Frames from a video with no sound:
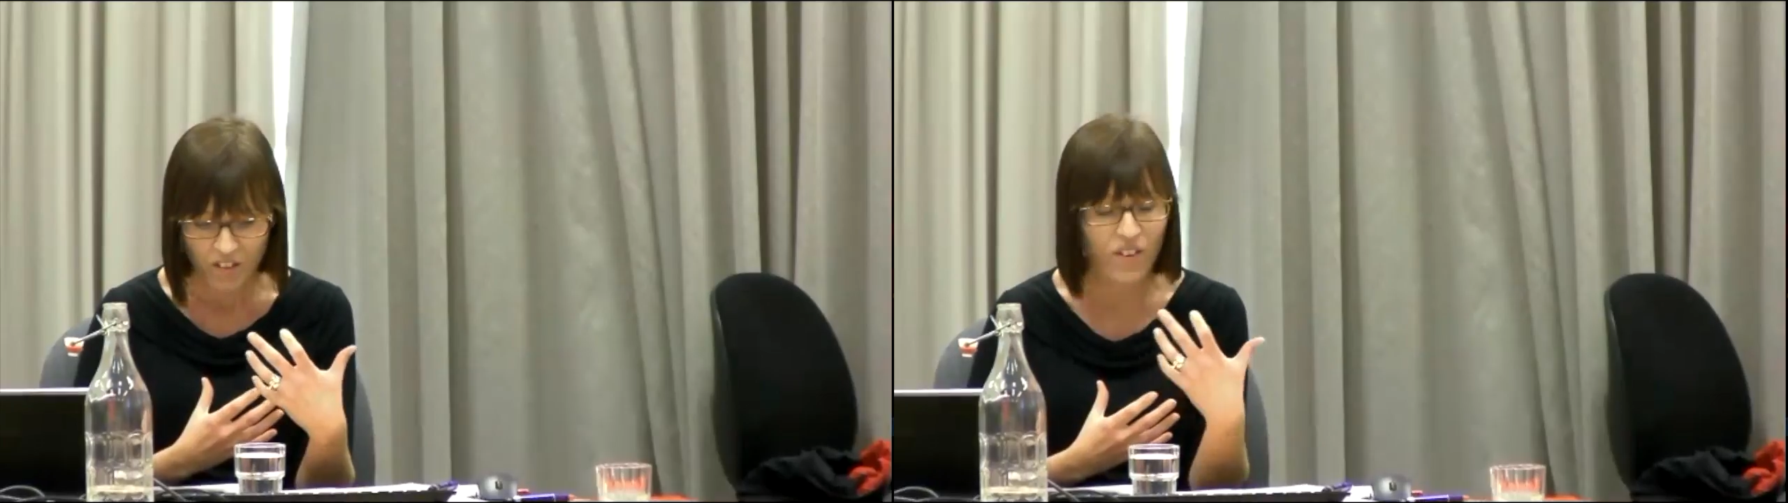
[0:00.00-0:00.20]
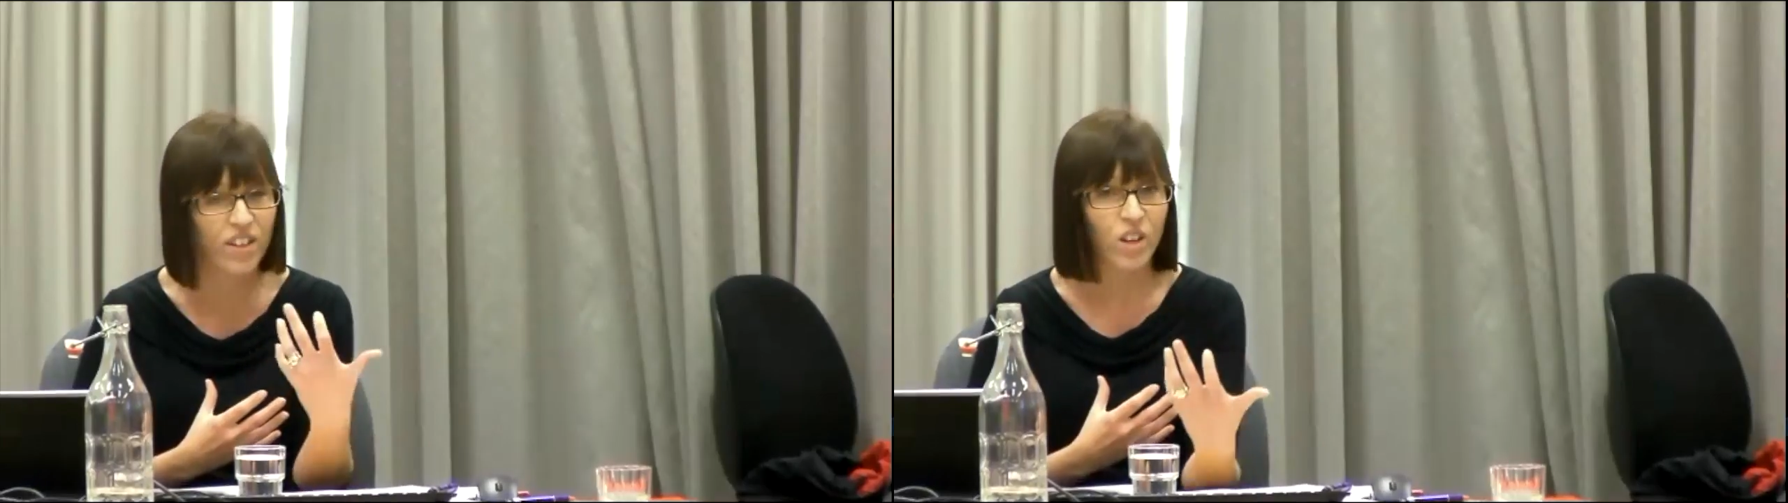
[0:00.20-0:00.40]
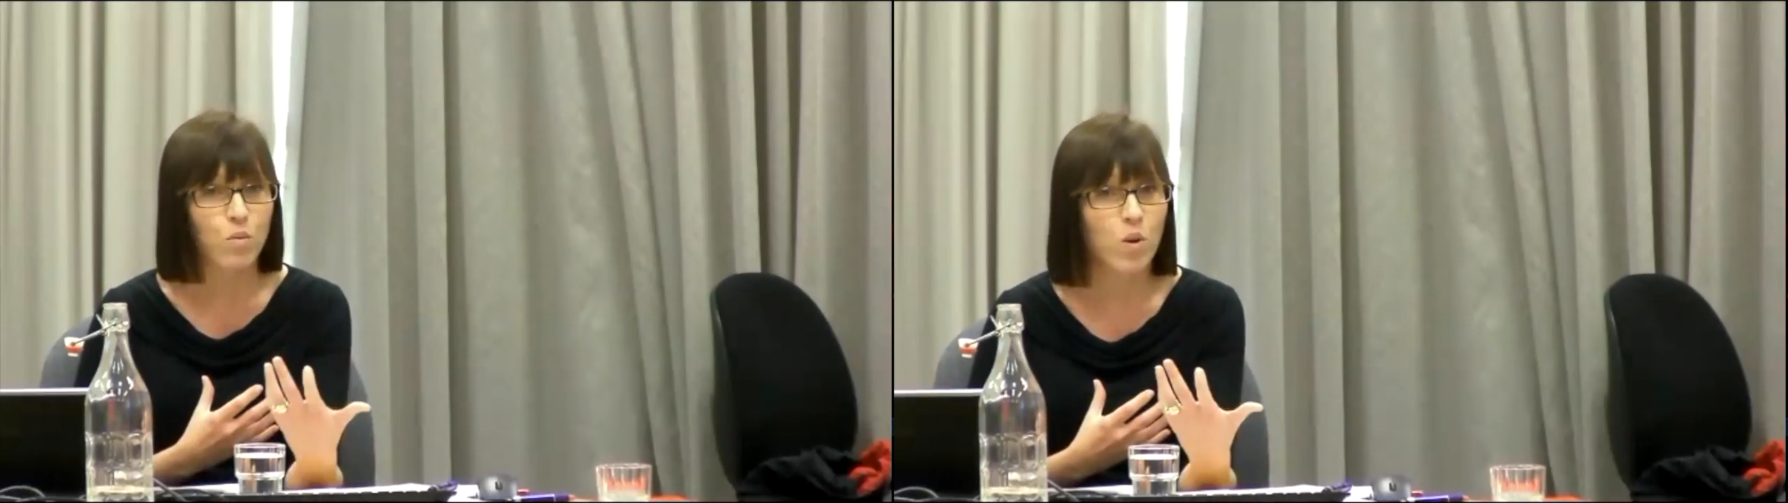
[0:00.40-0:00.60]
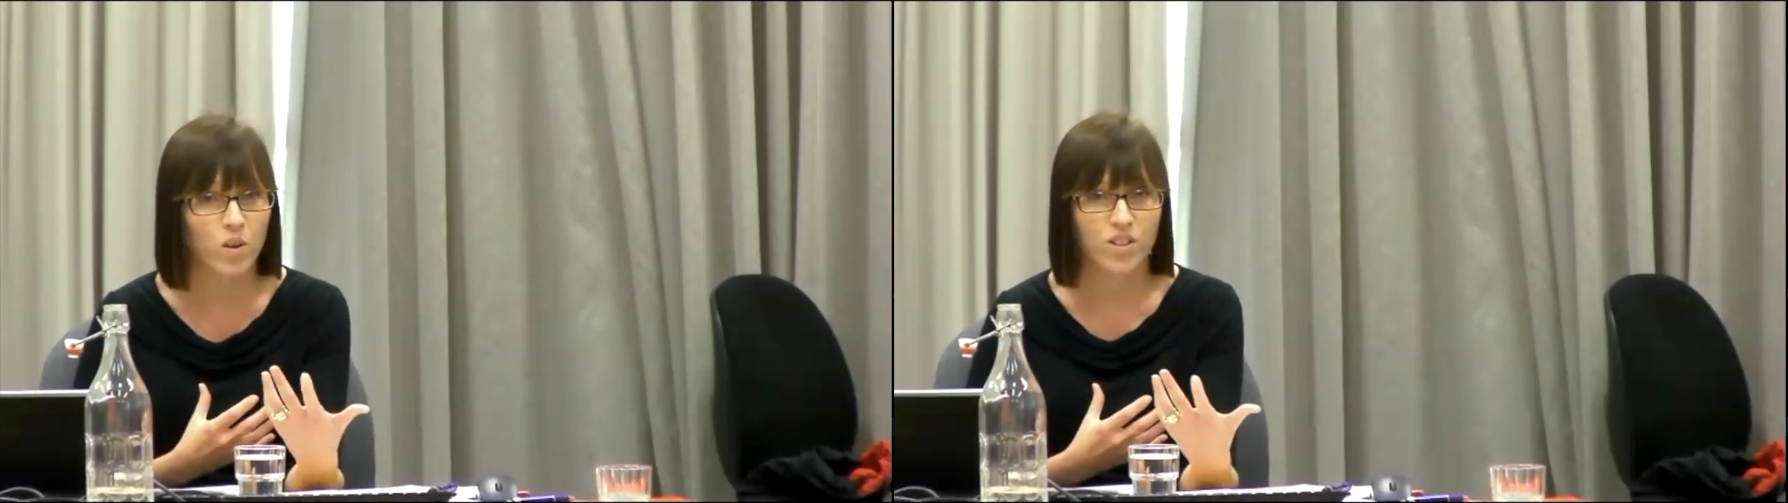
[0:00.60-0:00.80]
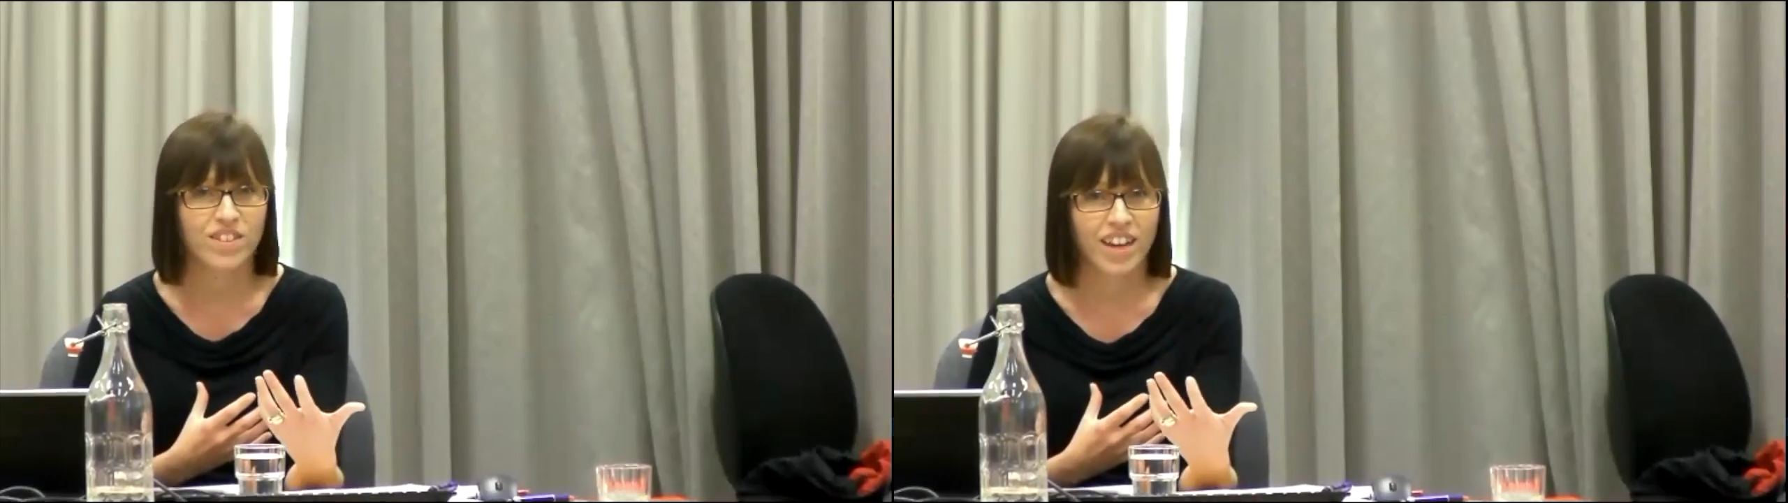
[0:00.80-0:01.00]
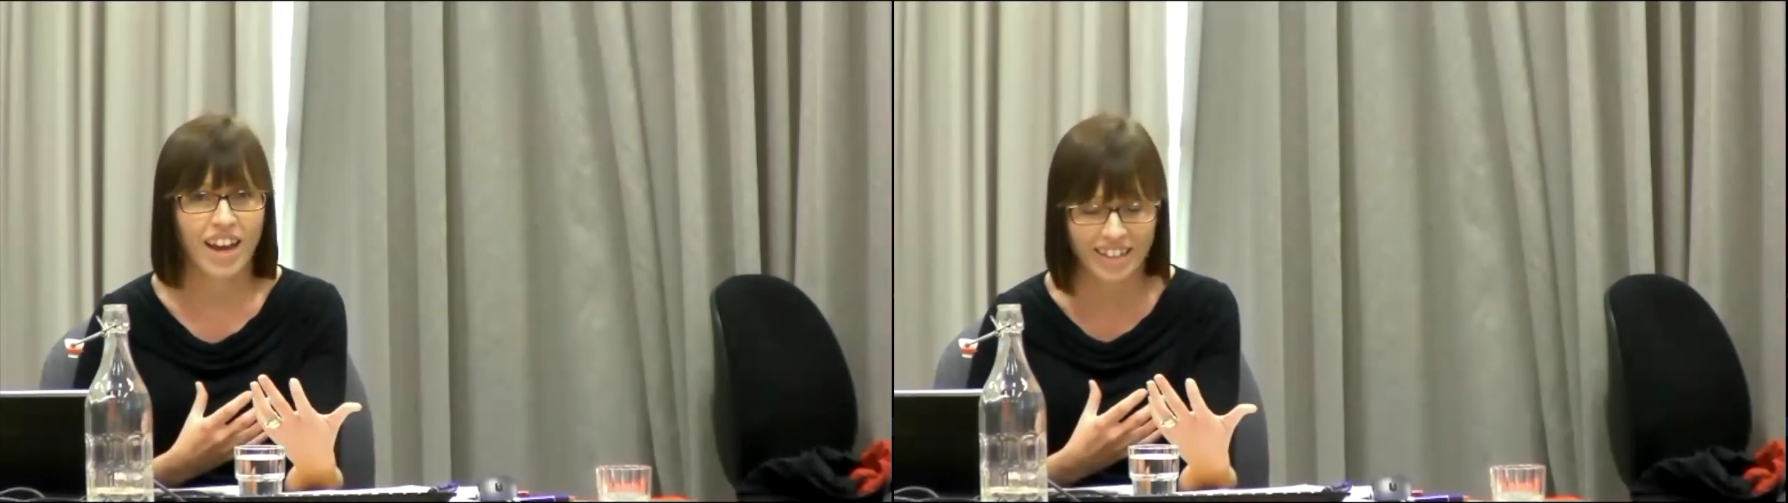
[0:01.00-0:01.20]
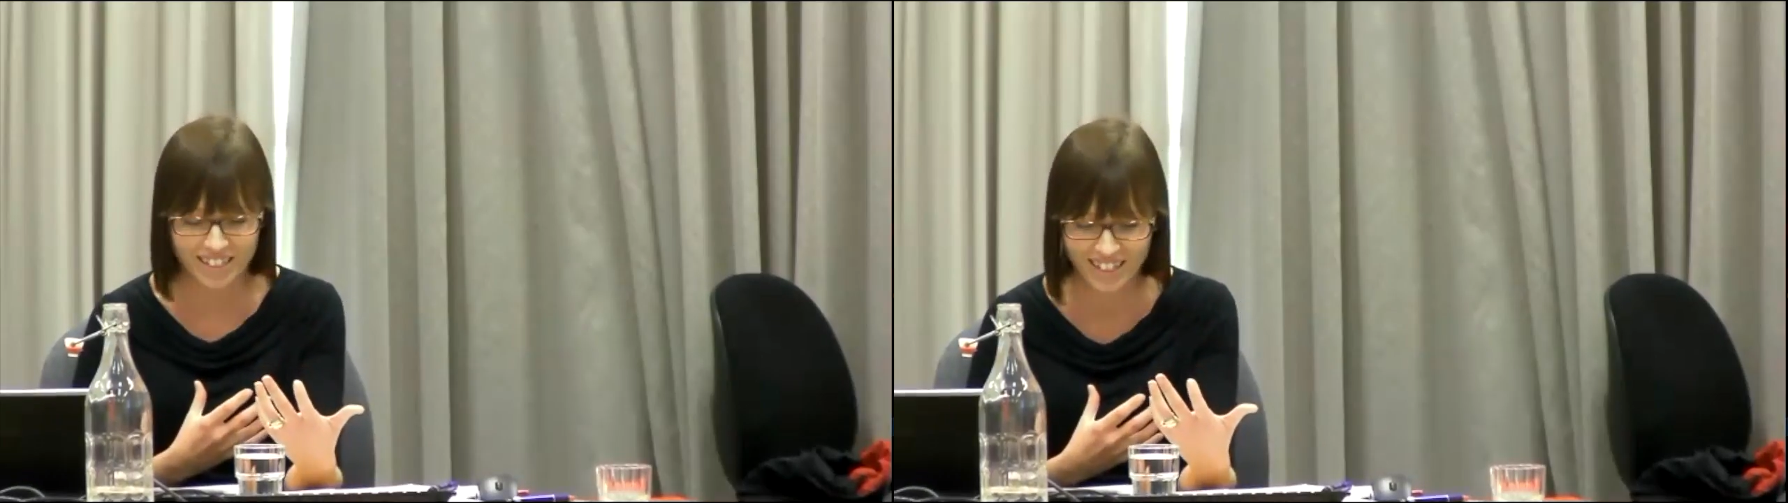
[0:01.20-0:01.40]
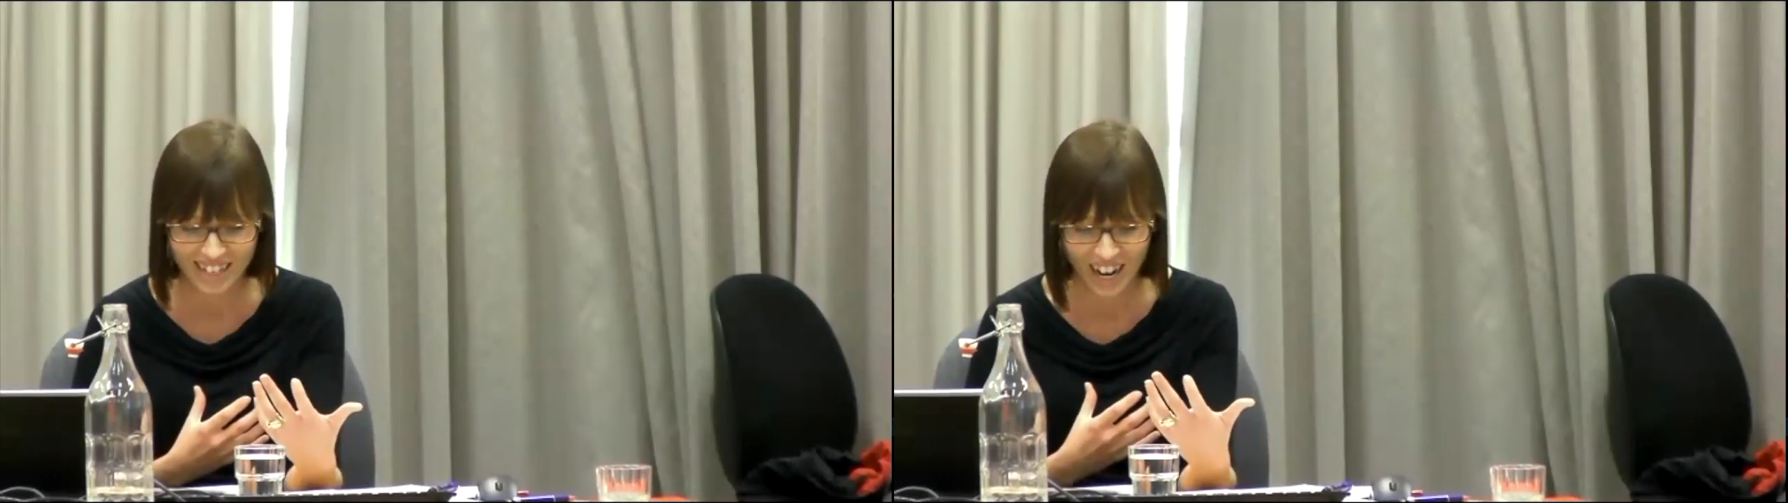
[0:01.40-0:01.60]
I felt there was,
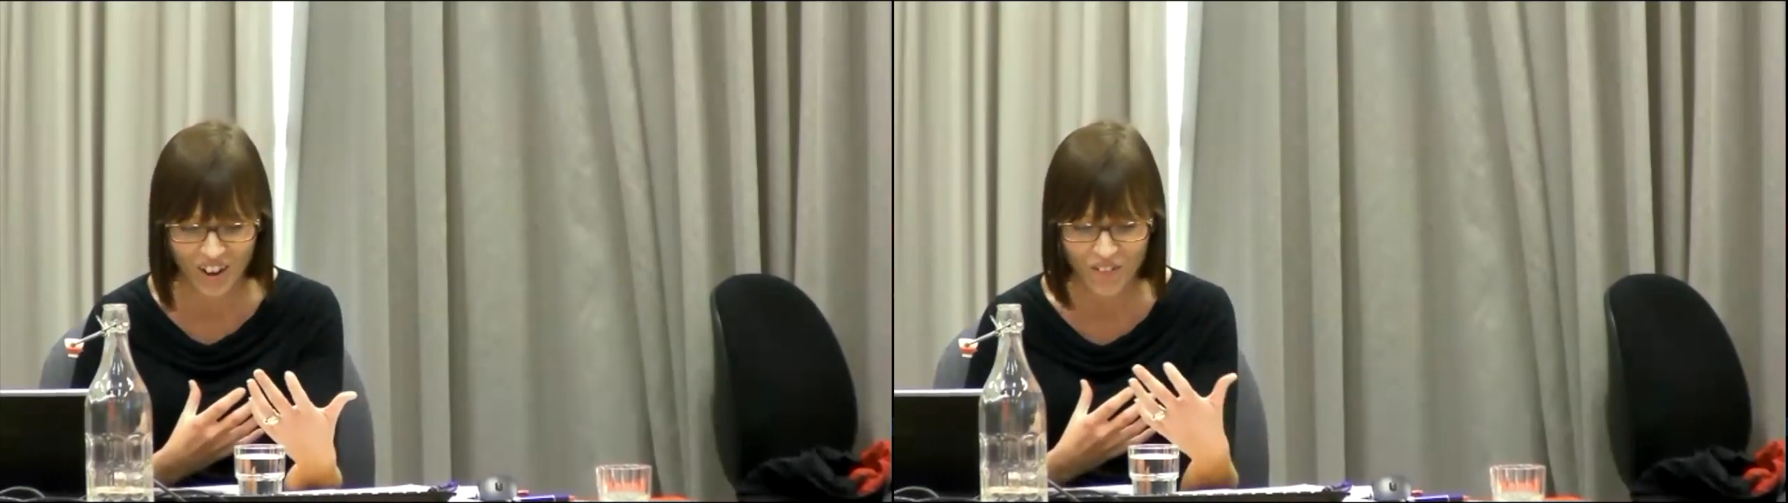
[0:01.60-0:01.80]
actually.